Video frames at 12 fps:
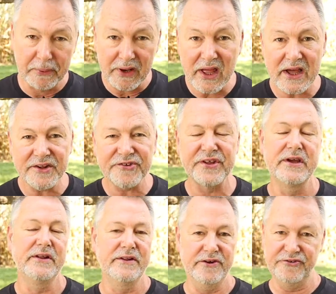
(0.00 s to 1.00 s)
Plus,
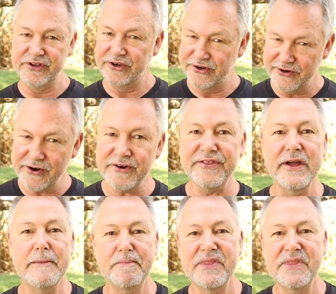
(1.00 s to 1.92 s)
there's a dearth.